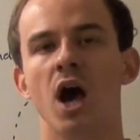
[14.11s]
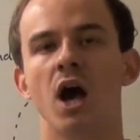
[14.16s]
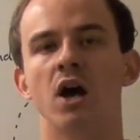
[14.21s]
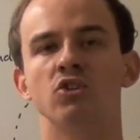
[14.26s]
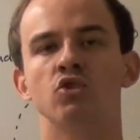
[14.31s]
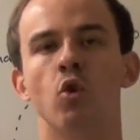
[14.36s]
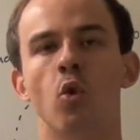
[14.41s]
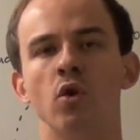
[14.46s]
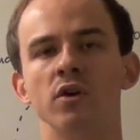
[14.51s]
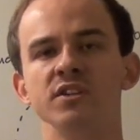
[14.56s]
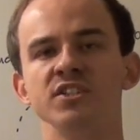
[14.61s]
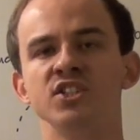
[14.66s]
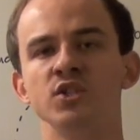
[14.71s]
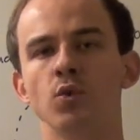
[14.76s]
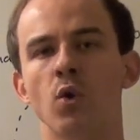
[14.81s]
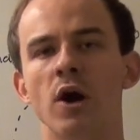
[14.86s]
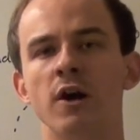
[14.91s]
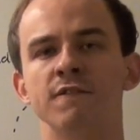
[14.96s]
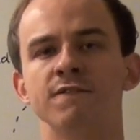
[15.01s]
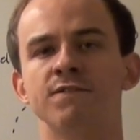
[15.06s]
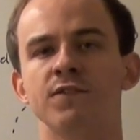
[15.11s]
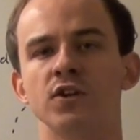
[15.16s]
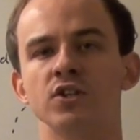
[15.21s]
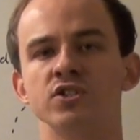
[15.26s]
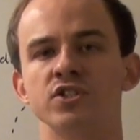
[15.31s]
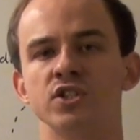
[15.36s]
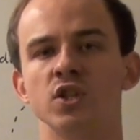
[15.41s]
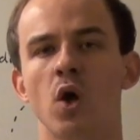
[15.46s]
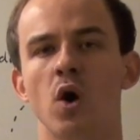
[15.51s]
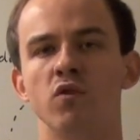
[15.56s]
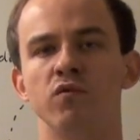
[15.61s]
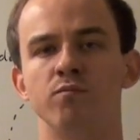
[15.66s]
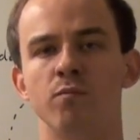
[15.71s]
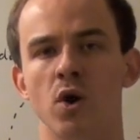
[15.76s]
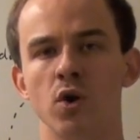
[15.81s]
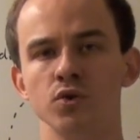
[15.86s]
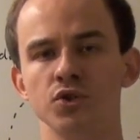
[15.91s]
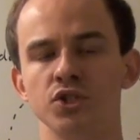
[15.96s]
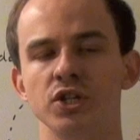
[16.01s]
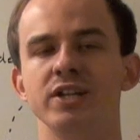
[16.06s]
According to our first law of
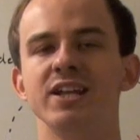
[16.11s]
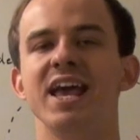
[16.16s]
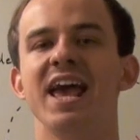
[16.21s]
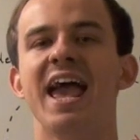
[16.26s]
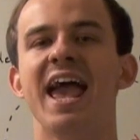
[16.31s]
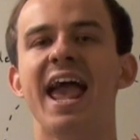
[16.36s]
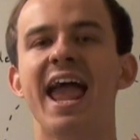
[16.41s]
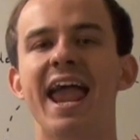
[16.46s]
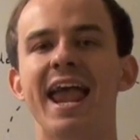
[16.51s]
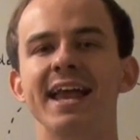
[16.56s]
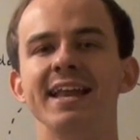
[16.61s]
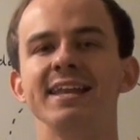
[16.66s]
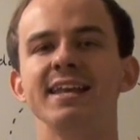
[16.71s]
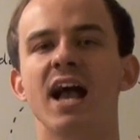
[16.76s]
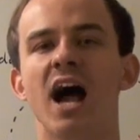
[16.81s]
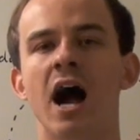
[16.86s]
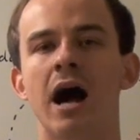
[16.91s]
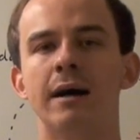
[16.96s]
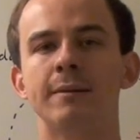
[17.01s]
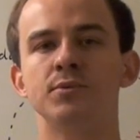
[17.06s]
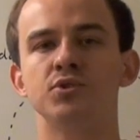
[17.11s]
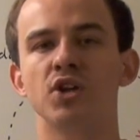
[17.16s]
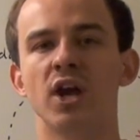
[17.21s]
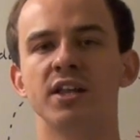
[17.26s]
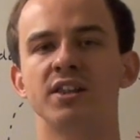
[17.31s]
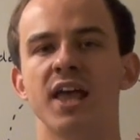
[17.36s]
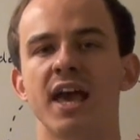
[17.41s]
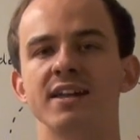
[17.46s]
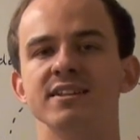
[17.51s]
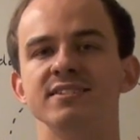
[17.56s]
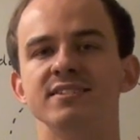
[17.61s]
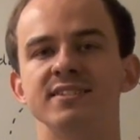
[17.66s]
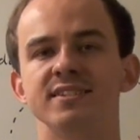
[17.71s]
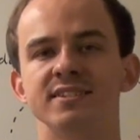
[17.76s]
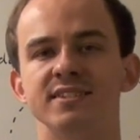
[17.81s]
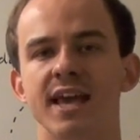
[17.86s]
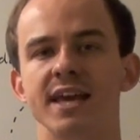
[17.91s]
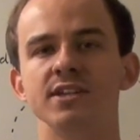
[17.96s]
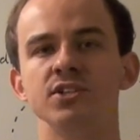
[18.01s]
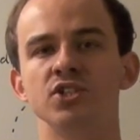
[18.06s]
motion, any object that is
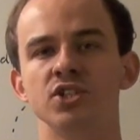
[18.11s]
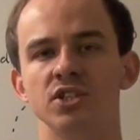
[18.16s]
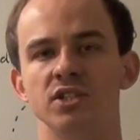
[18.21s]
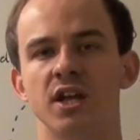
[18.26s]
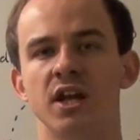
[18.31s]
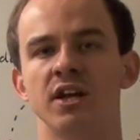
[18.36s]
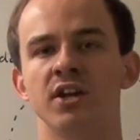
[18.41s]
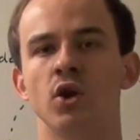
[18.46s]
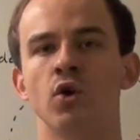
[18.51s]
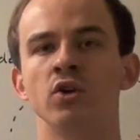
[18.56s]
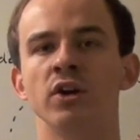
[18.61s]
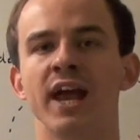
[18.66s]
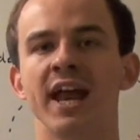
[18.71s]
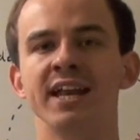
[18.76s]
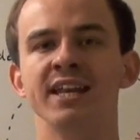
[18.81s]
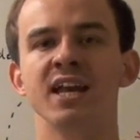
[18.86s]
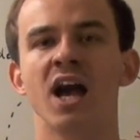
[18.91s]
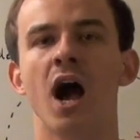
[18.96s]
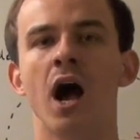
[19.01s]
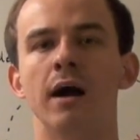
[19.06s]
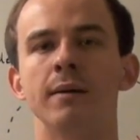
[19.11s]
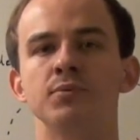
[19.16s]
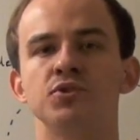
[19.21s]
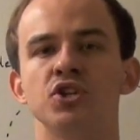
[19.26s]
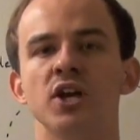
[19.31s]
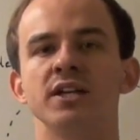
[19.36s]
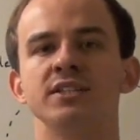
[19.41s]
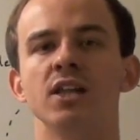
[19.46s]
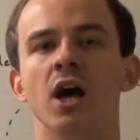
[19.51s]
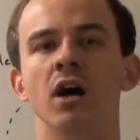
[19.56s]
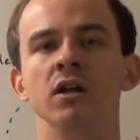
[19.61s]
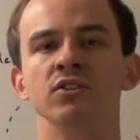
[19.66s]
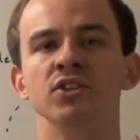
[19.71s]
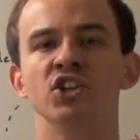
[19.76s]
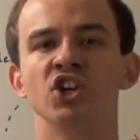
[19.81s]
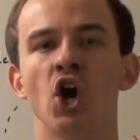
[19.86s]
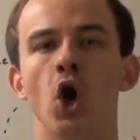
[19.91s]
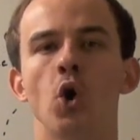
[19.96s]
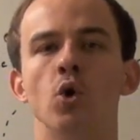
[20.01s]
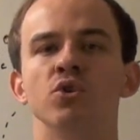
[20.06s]
stationary or any object
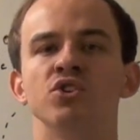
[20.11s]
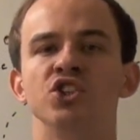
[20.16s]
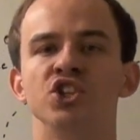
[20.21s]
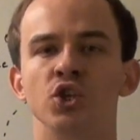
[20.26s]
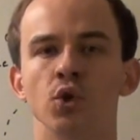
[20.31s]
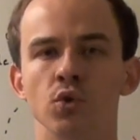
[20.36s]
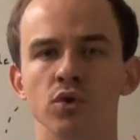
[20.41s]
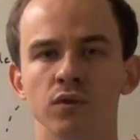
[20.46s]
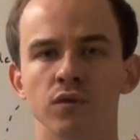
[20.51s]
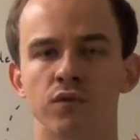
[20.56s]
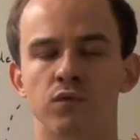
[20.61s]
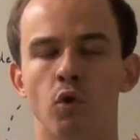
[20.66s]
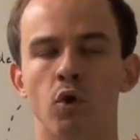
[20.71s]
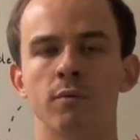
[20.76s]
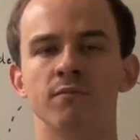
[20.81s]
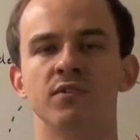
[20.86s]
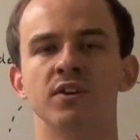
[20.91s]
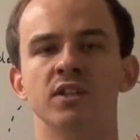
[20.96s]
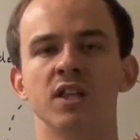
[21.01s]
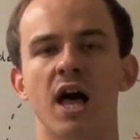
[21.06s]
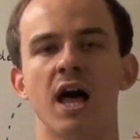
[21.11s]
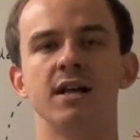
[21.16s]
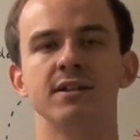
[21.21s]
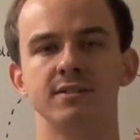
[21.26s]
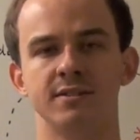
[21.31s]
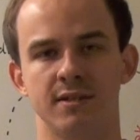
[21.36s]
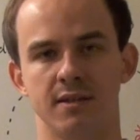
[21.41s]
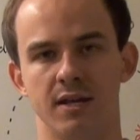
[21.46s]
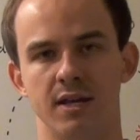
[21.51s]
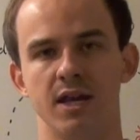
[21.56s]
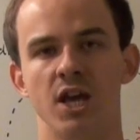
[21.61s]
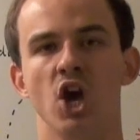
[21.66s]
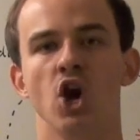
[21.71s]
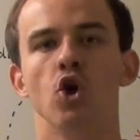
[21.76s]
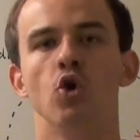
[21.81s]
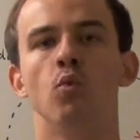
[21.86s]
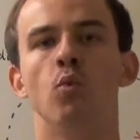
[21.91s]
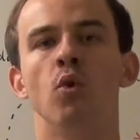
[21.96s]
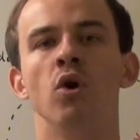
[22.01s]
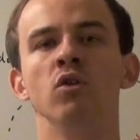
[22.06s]
undergoing uniform velocity
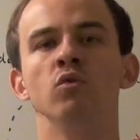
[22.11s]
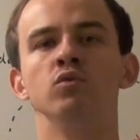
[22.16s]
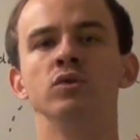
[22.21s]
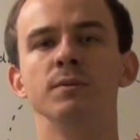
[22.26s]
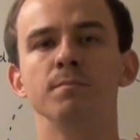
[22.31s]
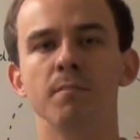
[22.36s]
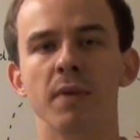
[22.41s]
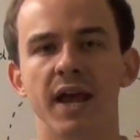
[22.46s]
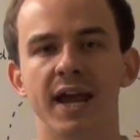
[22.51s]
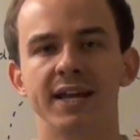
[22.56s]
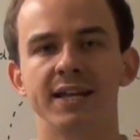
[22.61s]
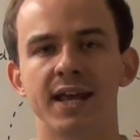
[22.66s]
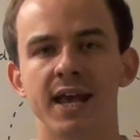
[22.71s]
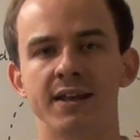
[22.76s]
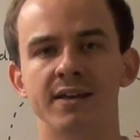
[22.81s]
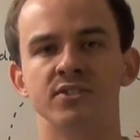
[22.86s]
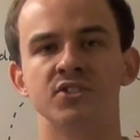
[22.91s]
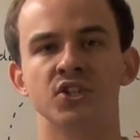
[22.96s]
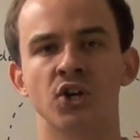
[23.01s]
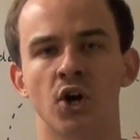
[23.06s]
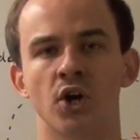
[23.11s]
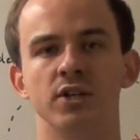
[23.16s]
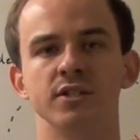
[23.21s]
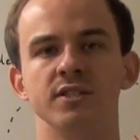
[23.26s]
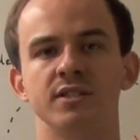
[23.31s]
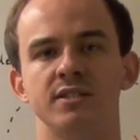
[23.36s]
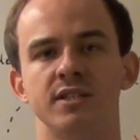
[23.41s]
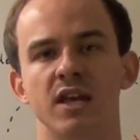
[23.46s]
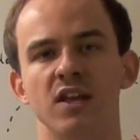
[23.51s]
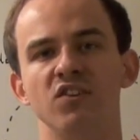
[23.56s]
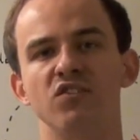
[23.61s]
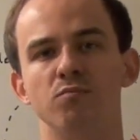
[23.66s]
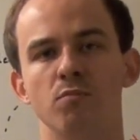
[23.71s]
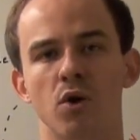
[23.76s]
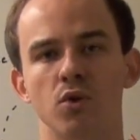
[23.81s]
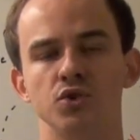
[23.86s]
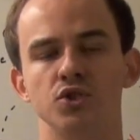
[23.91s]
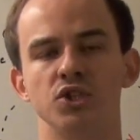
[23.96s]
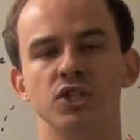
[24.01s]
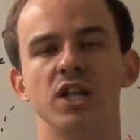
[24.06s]
will remain in its current state of
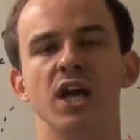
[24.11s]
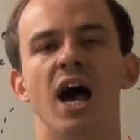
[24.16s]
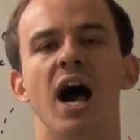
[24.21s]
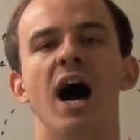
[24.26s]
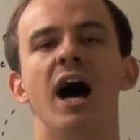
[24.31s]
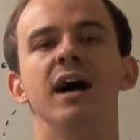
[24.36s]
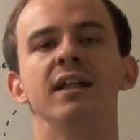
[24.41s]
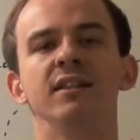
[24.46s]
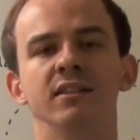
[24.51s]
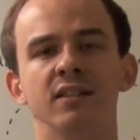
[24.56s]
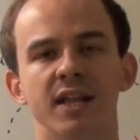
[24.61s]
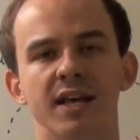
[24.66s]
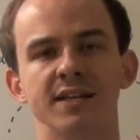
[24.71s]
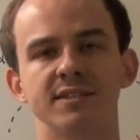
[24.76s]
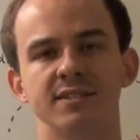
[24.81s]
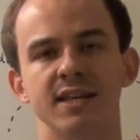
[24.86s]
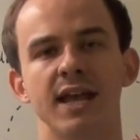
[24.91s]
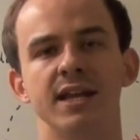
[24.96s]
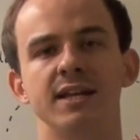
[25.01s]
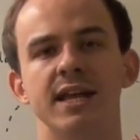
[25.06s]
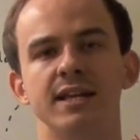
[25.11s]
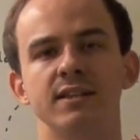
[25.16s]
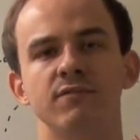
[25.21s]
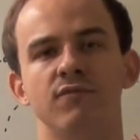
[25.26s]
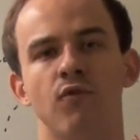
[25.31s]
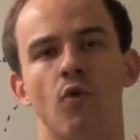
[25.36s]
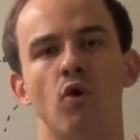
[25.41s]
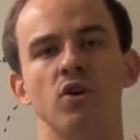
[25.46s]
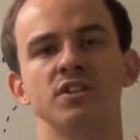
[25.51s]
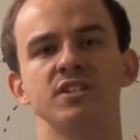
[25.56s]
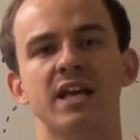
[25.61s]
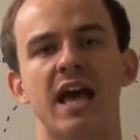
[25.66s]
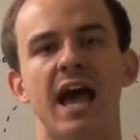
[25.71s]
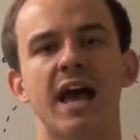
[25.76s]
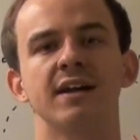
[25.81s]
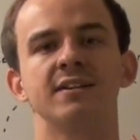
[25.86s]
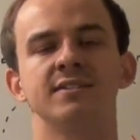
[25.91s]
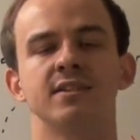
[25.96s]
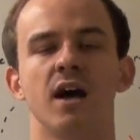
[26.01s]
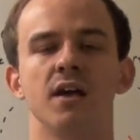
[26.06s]
motion unless a net force
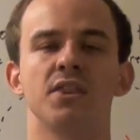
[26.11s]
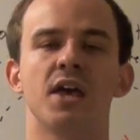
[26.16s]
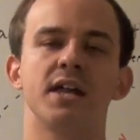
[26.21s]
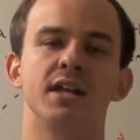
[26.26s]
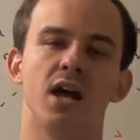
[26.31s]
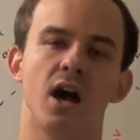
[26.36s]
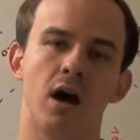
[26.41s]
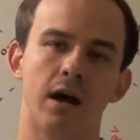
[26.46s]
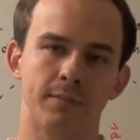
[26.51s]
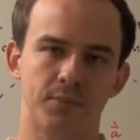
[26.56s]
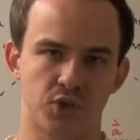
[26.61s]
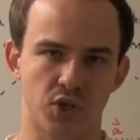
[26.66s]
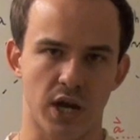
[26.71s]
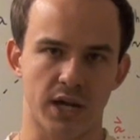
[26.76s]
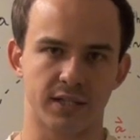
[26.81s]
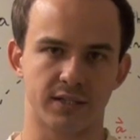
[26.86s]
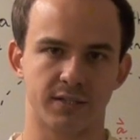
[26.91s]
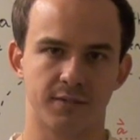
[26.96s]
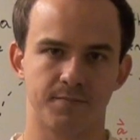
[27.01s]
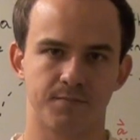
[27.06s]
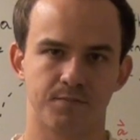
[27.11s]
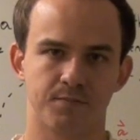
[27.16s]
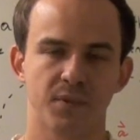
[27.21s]
acts on that object.